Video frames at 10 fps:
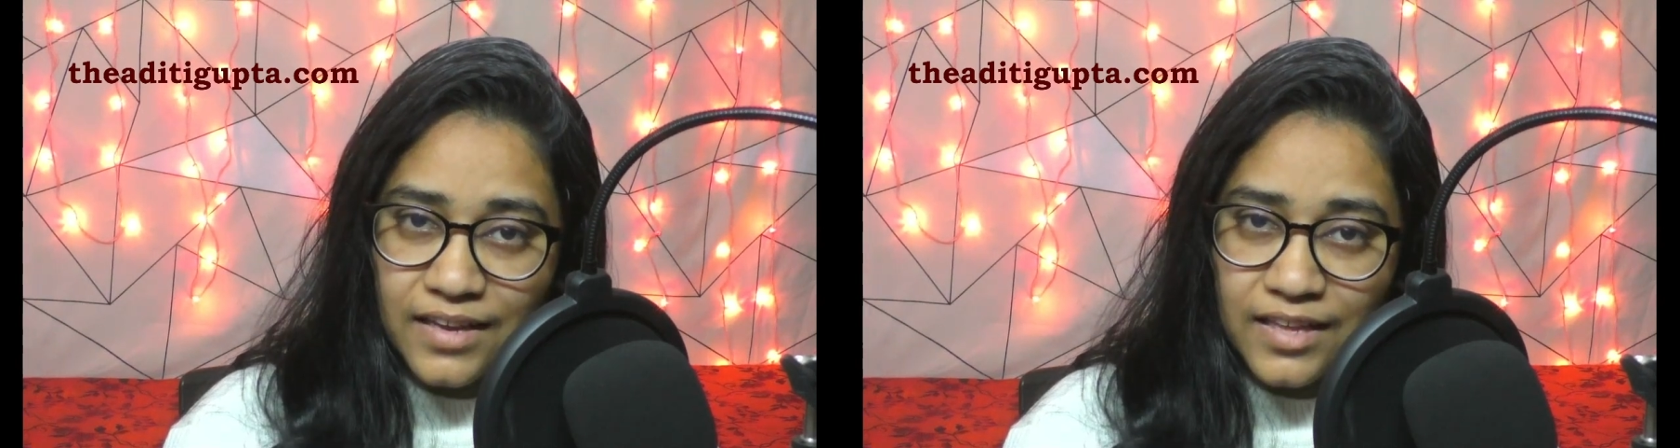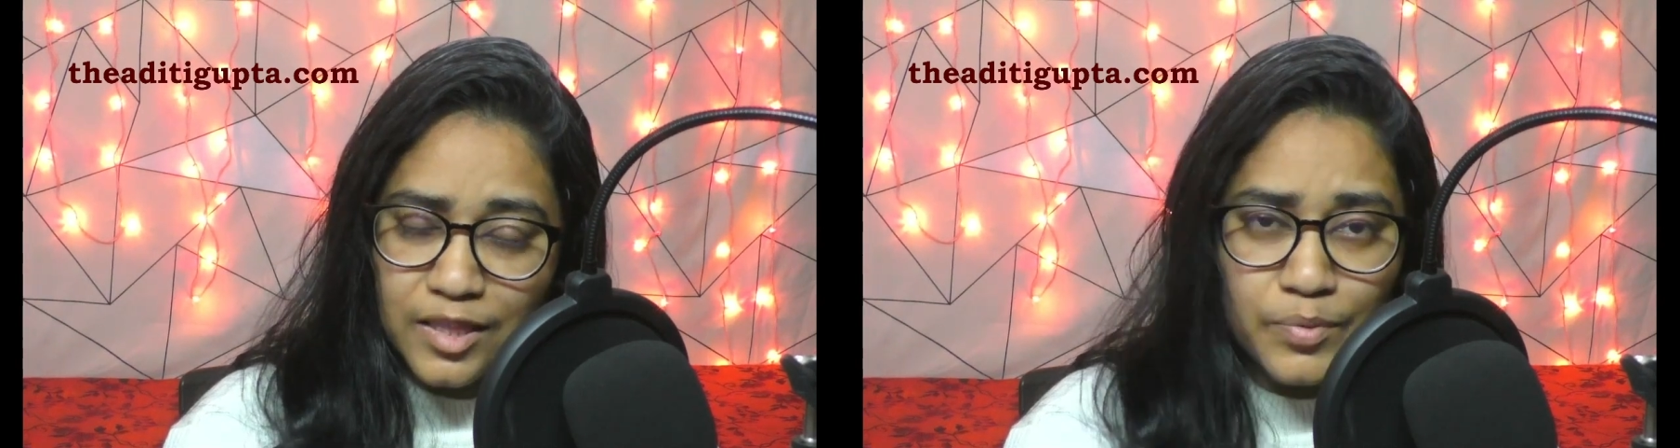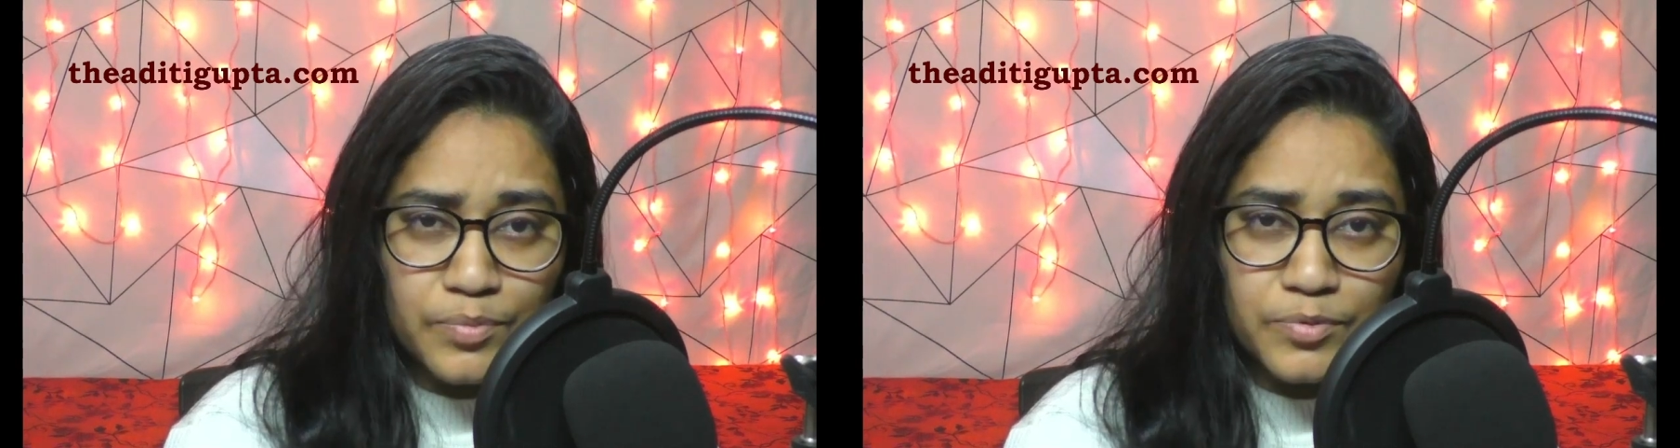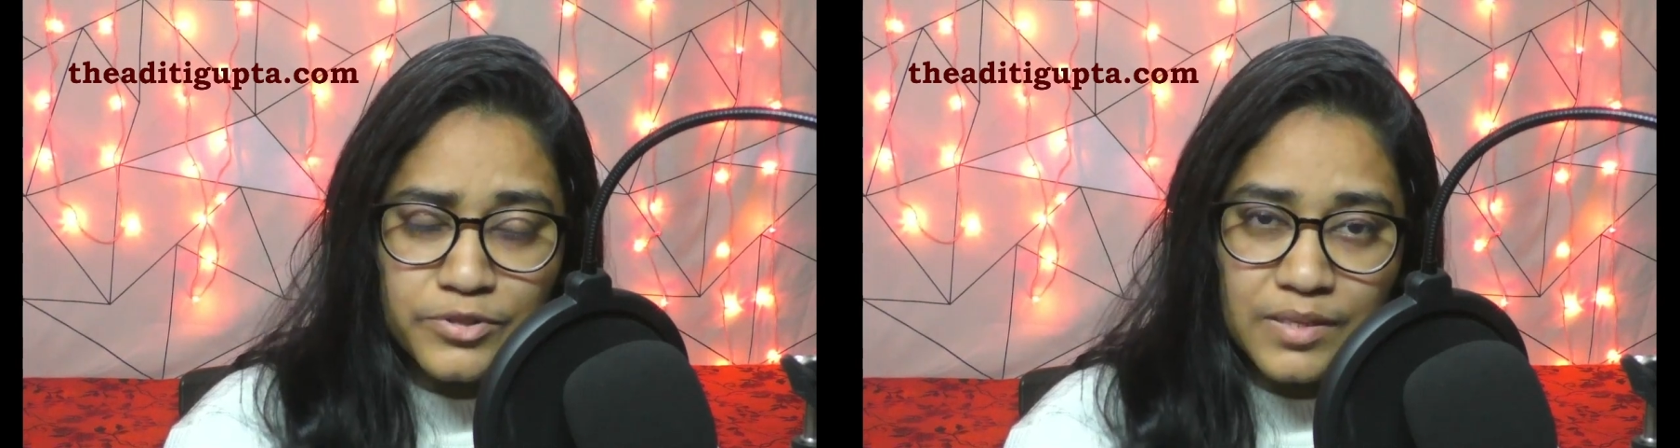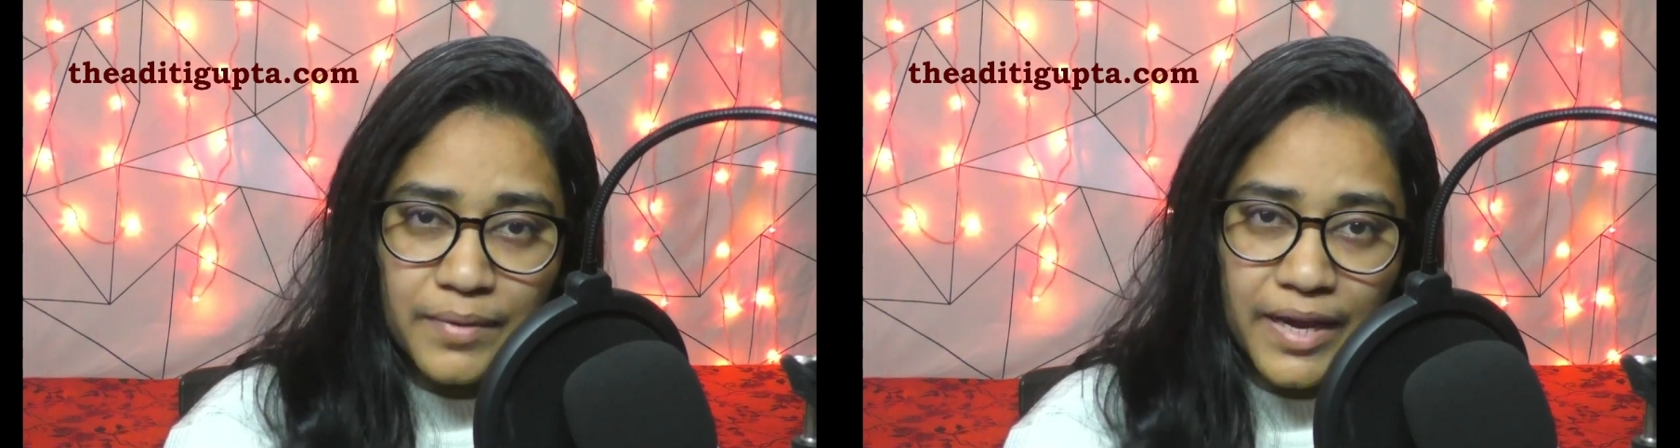The
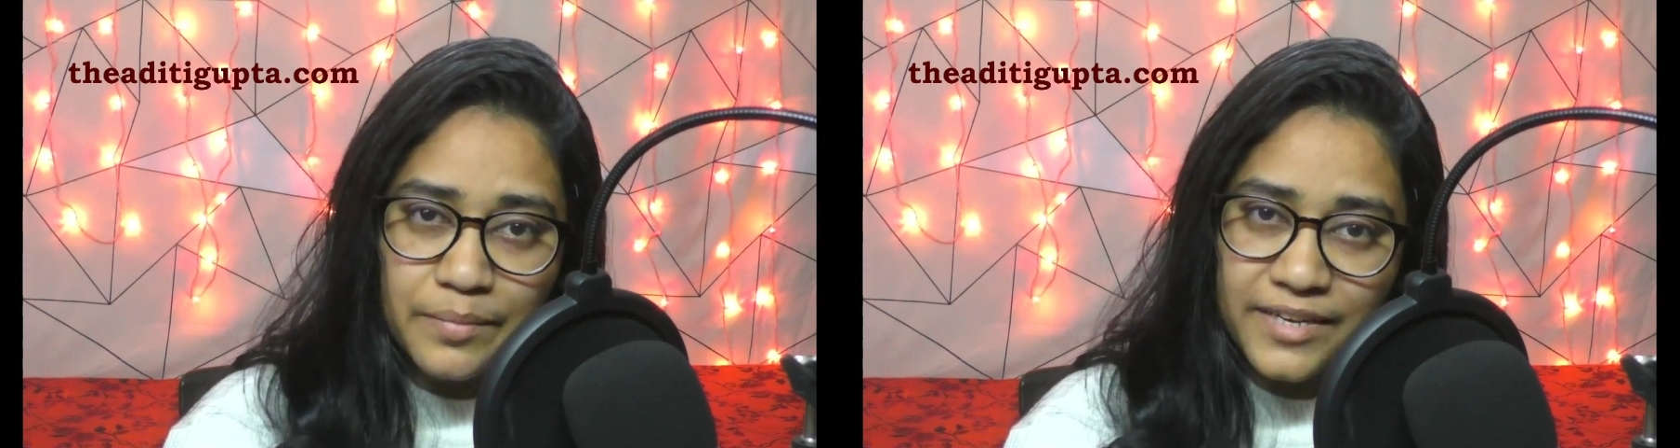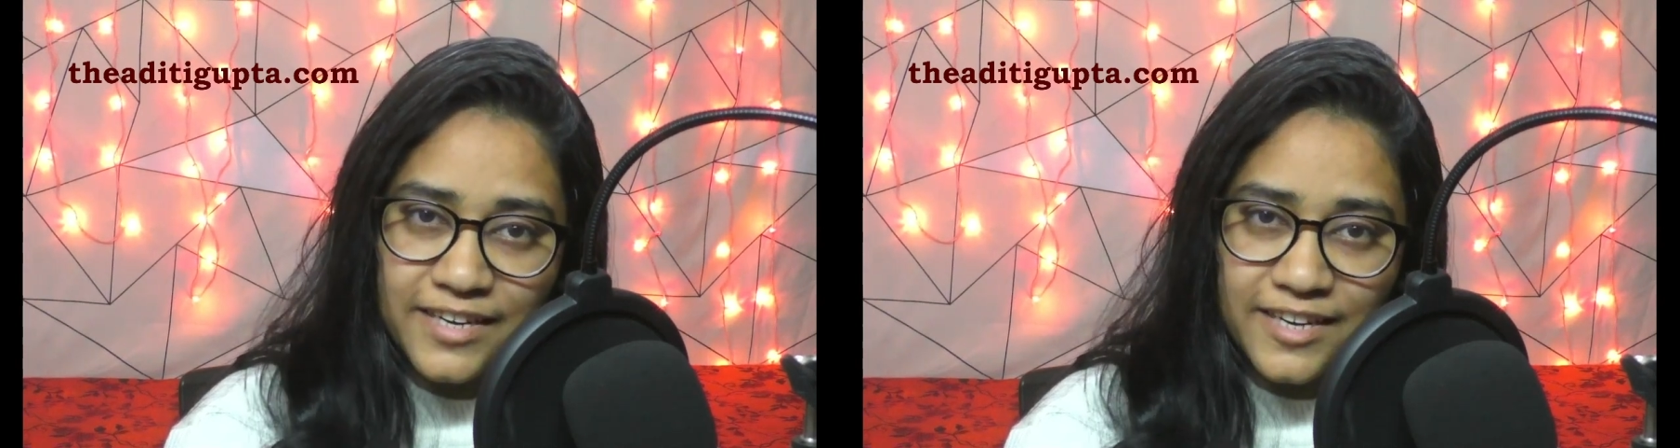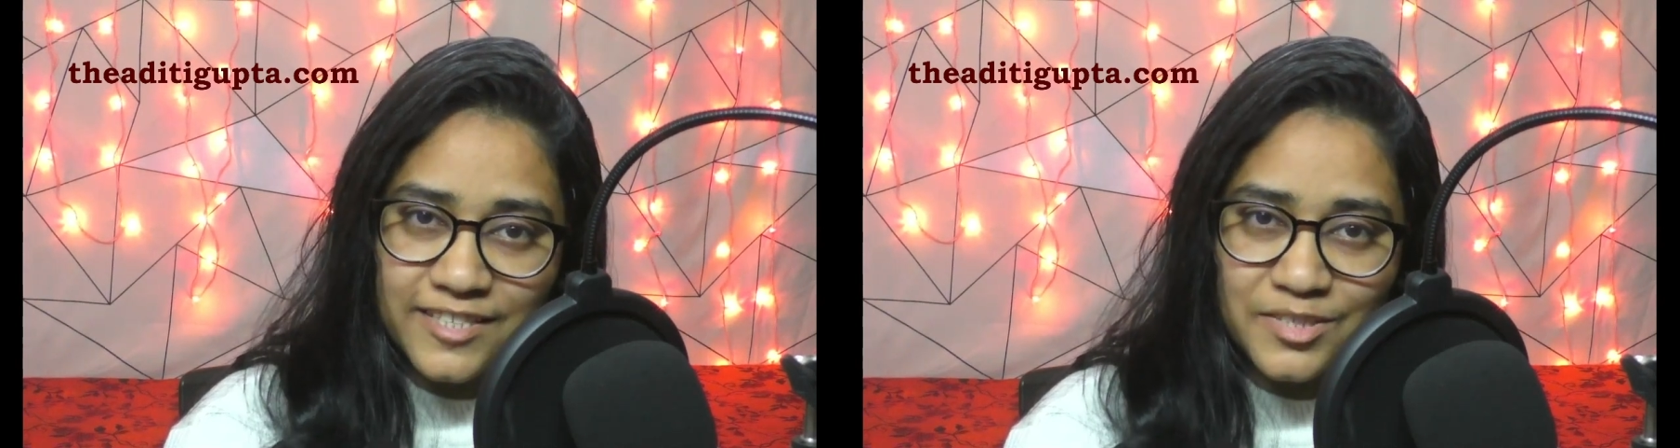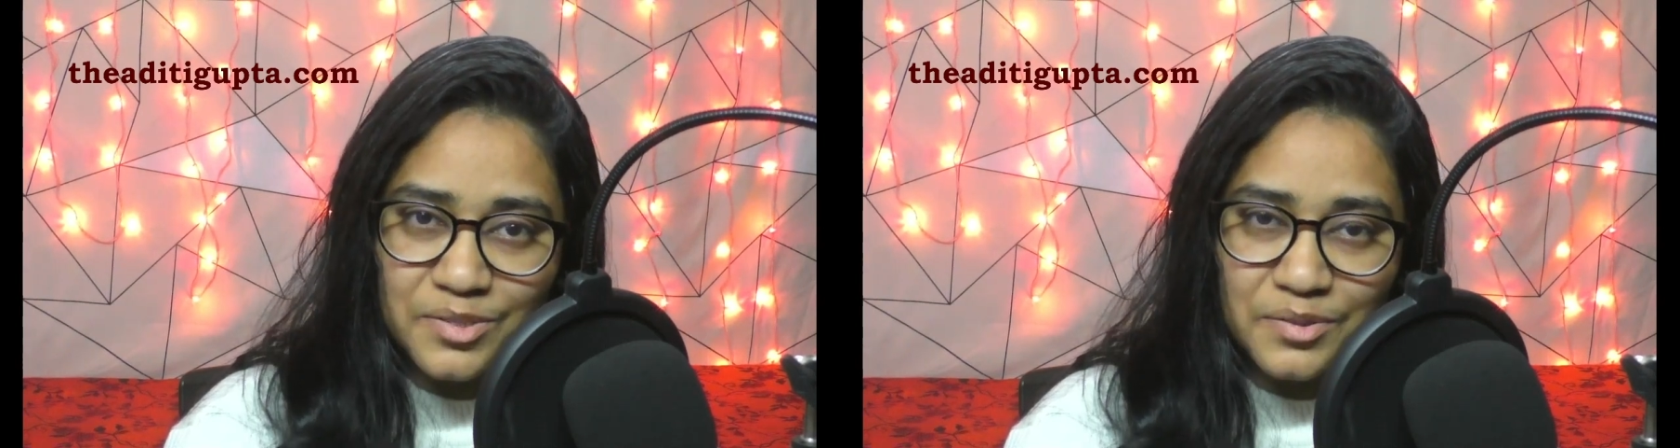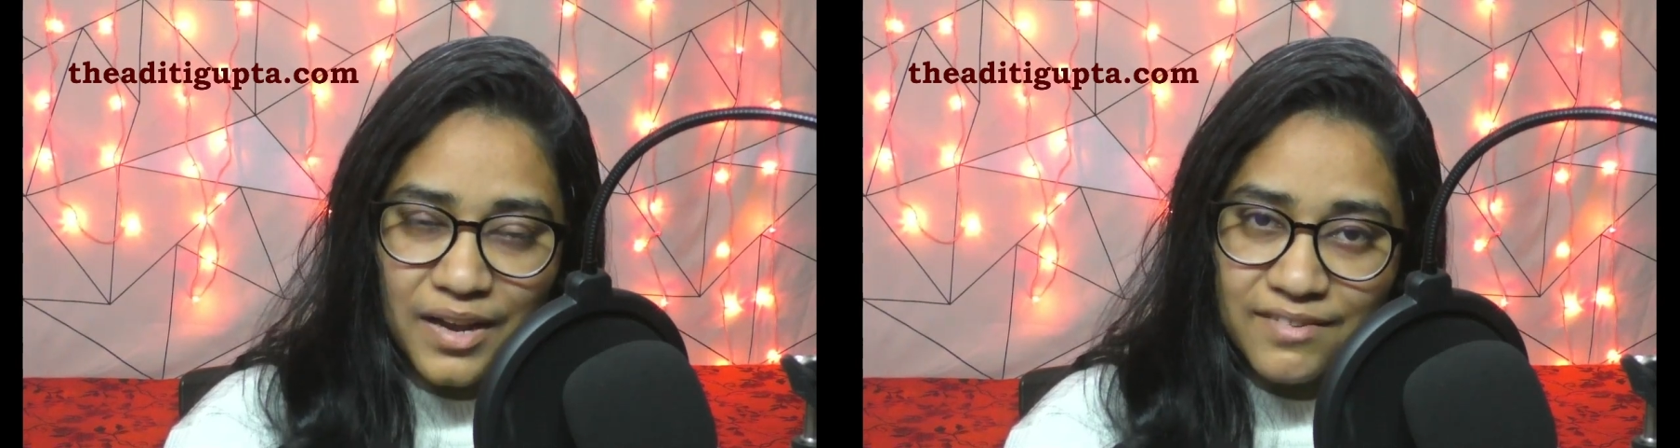proposal might be related
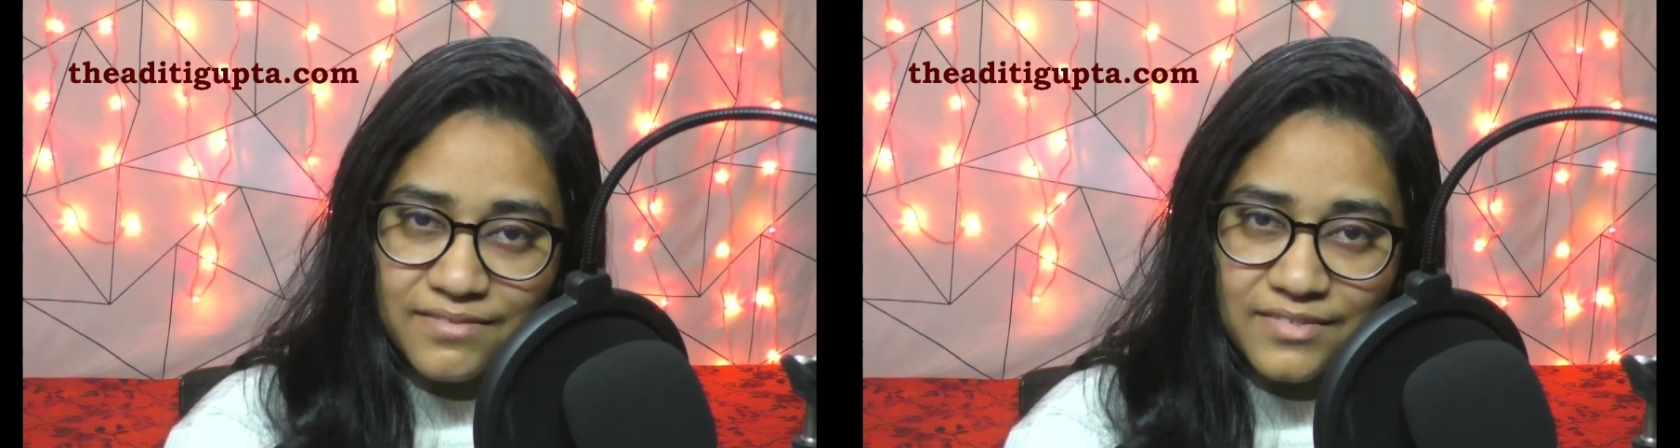to love,